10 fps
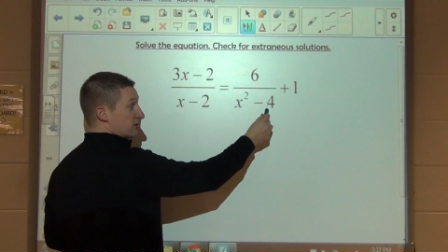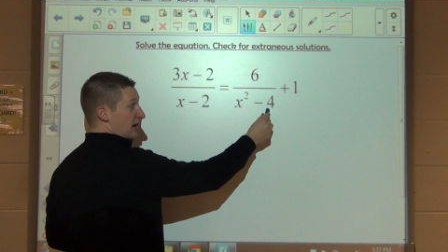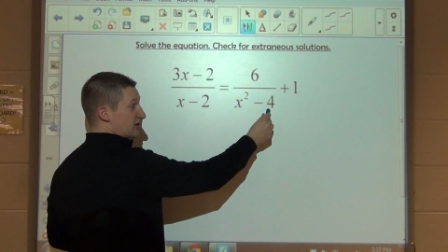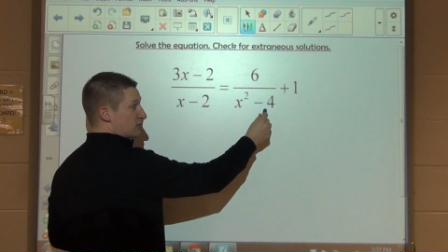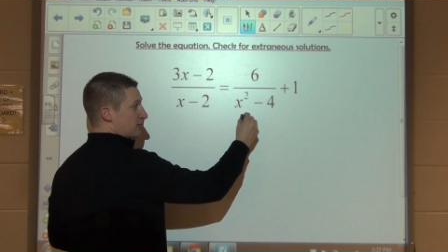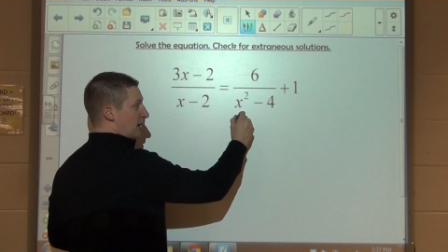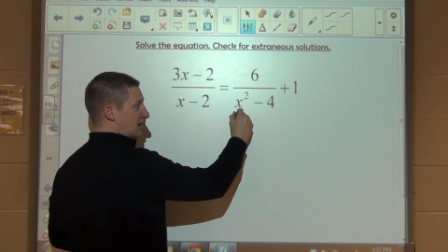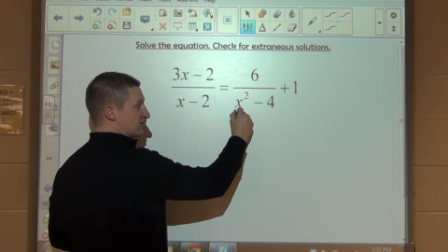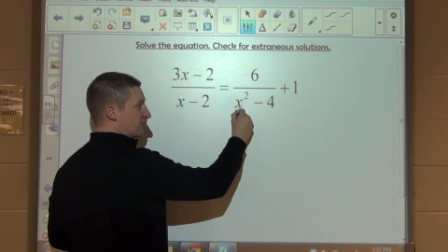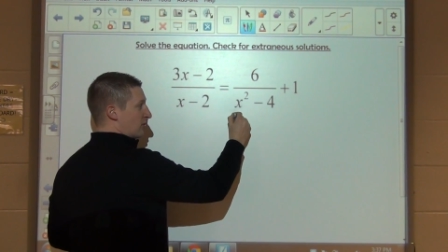So x squared
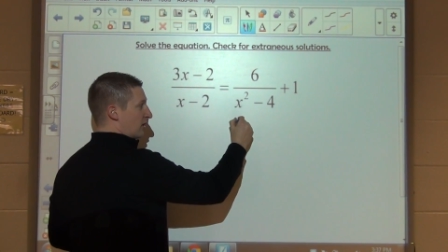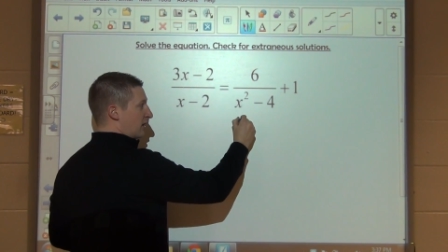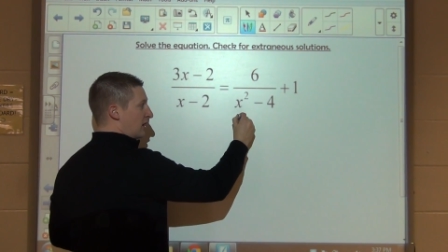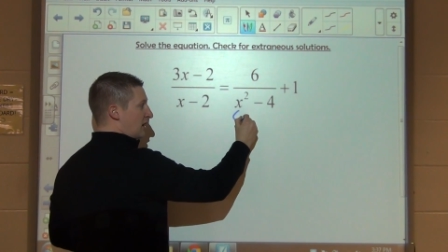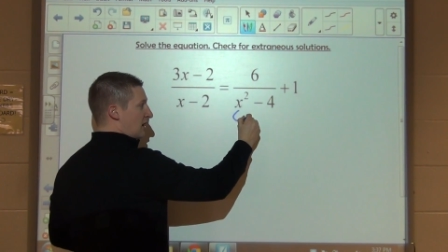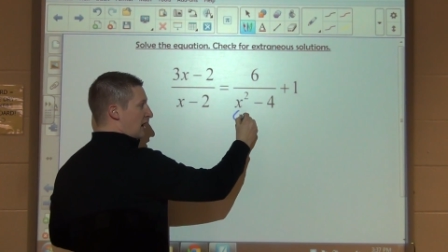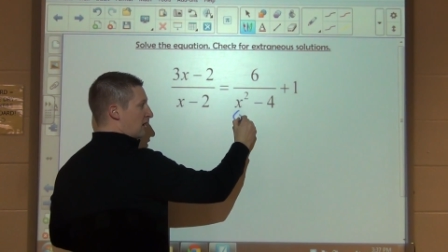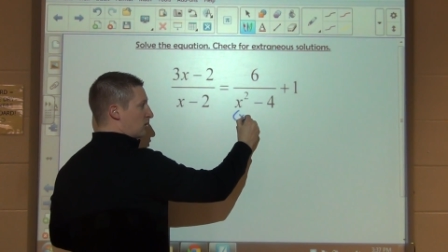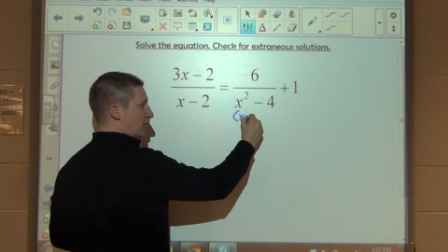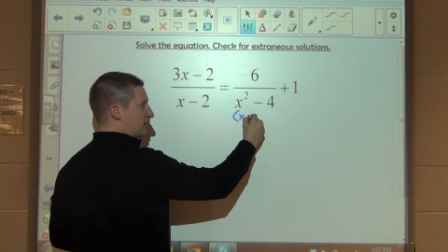minus 4,
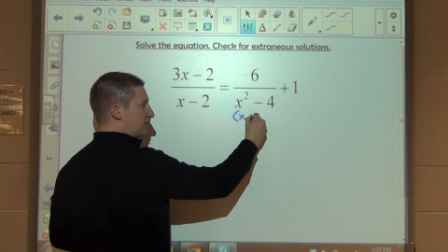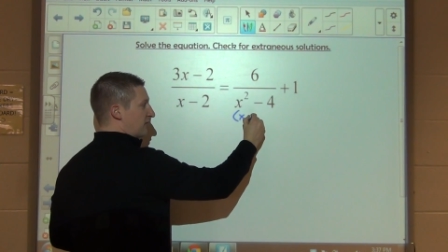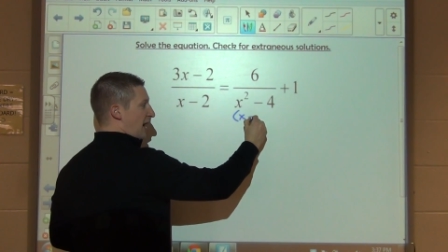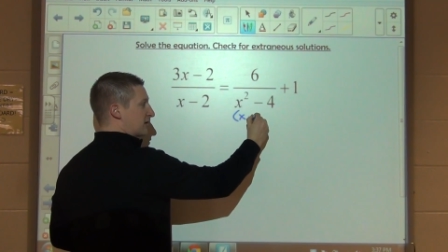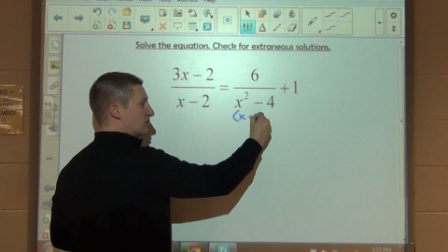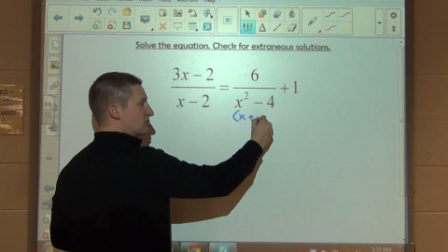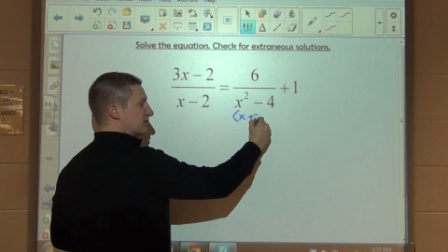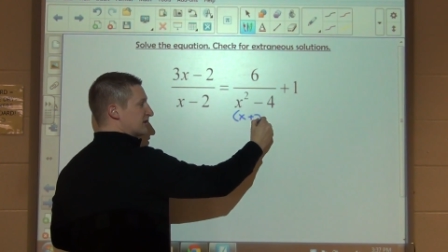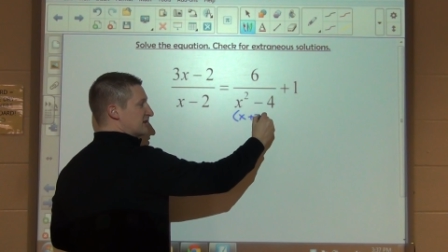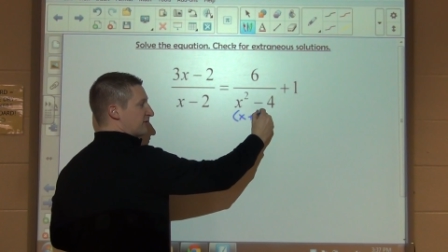I'll quickly factor
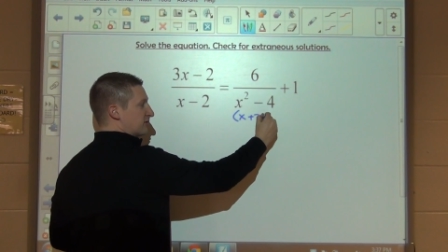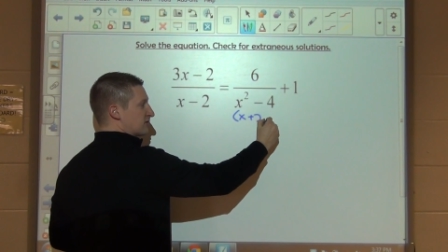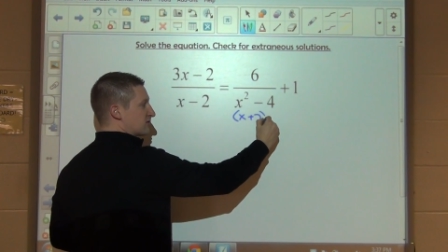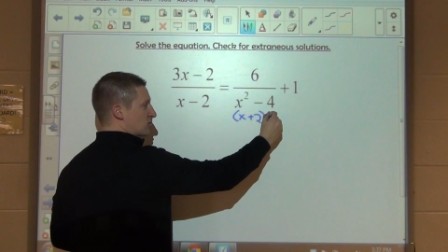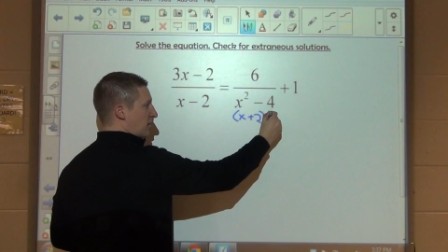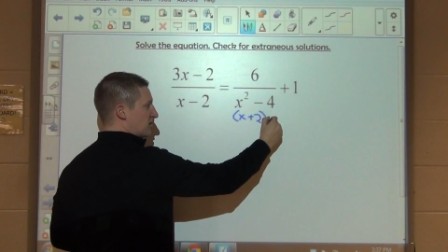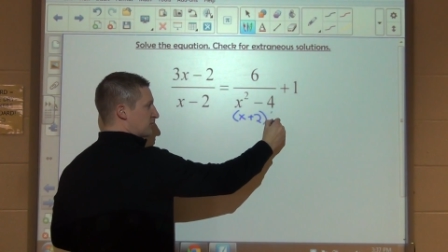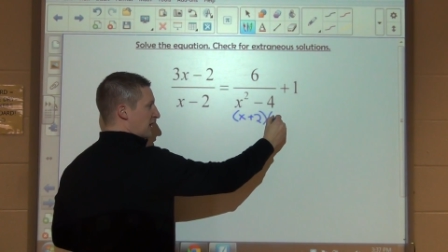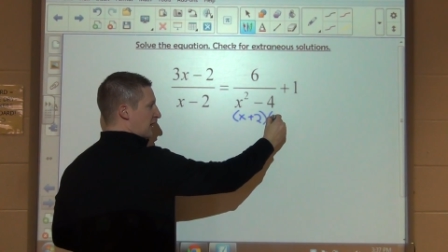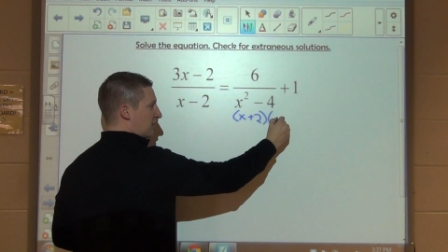using the difference of
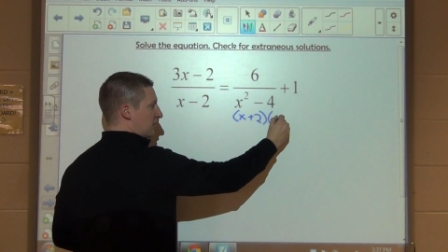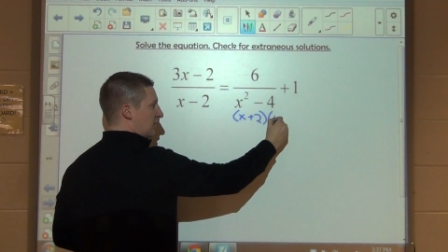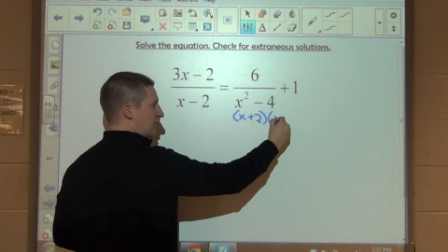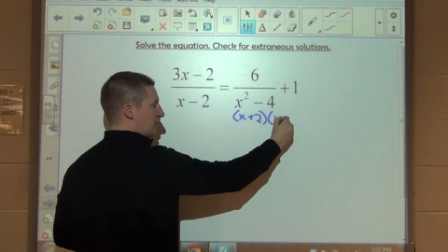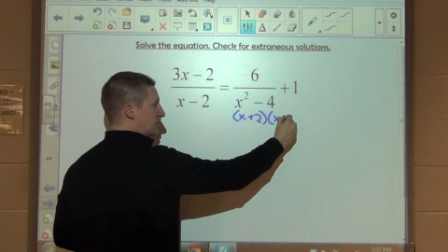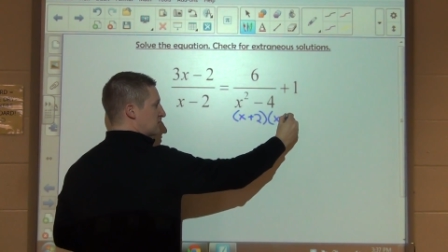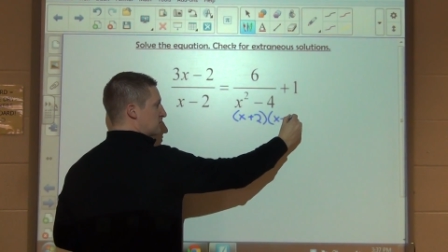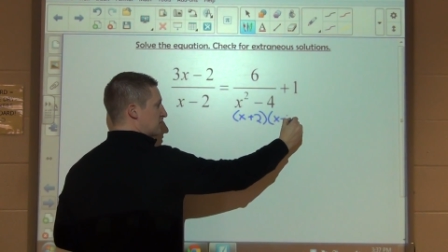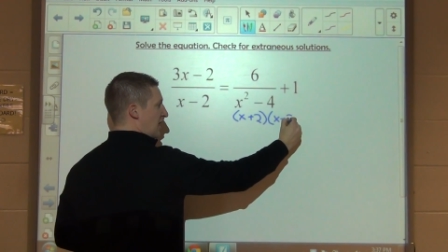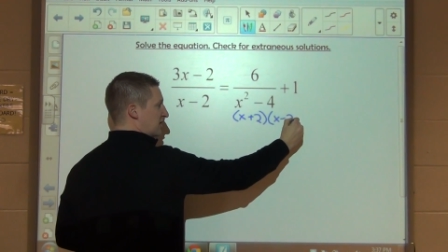squares pattern
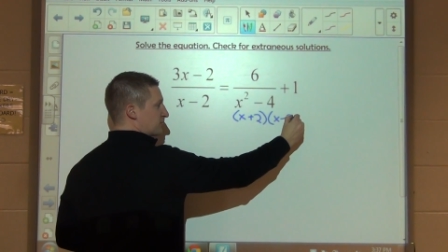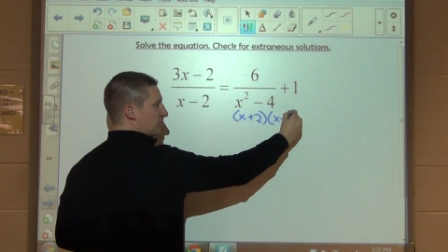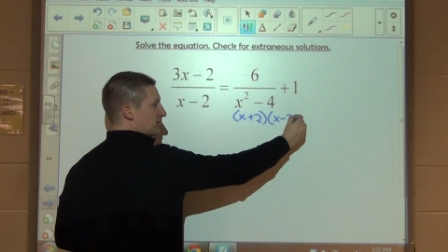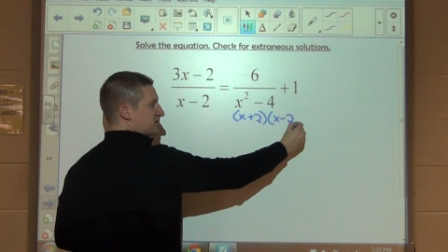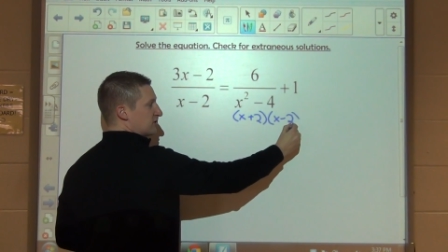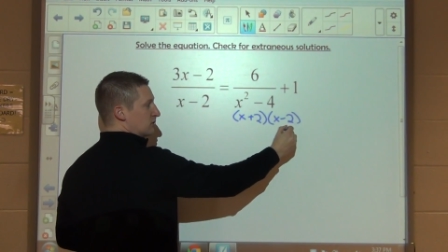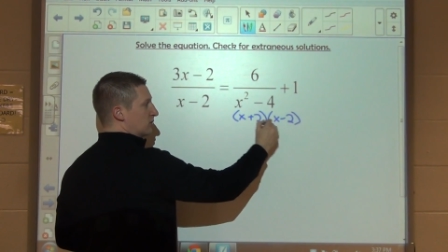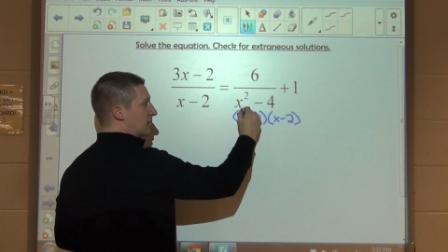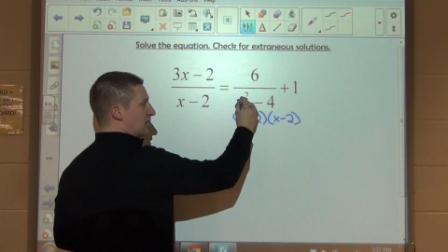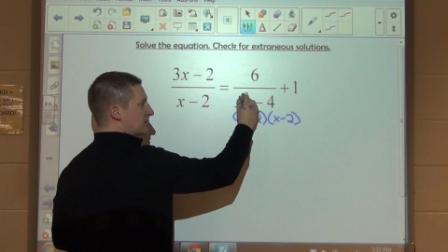into x plus
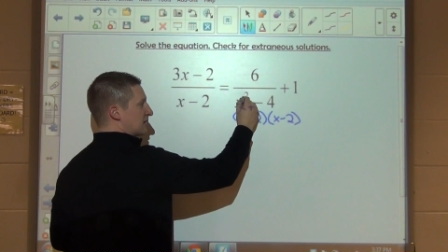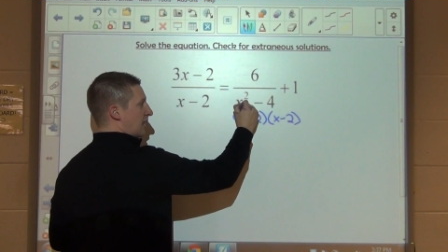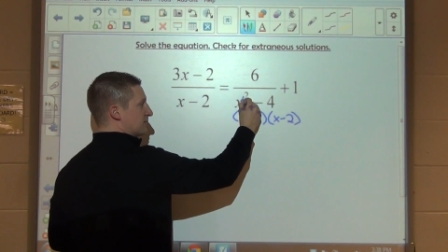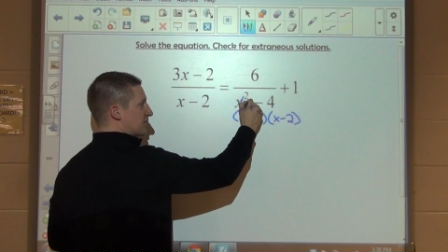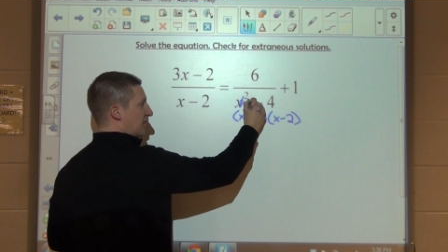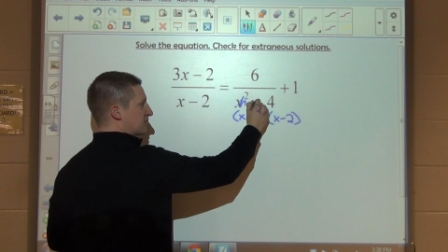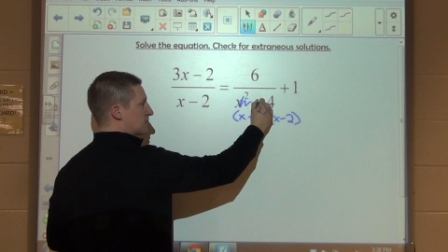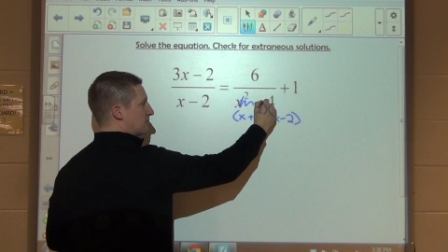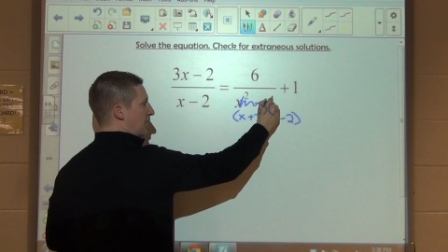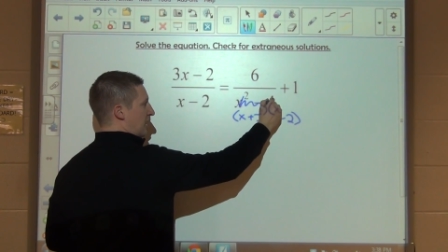2 times
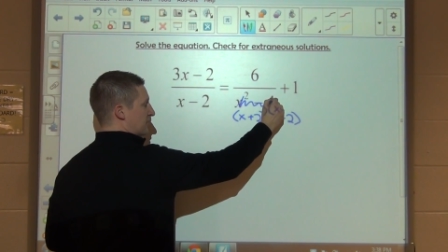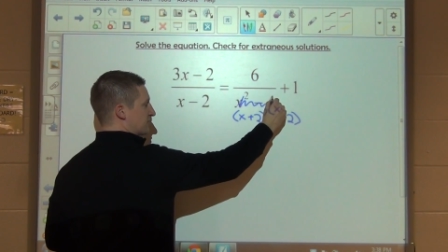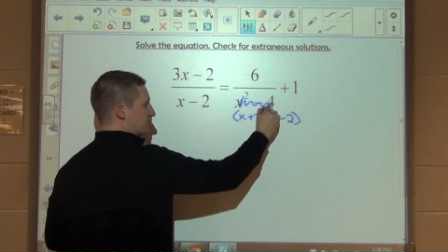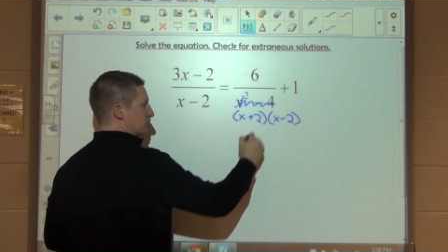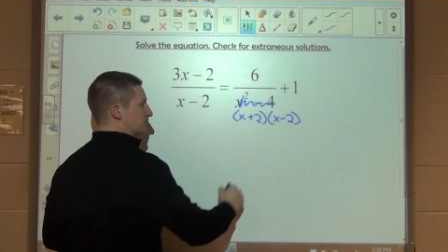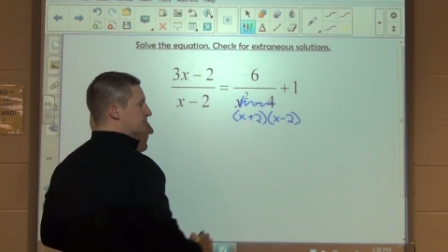x minus 2.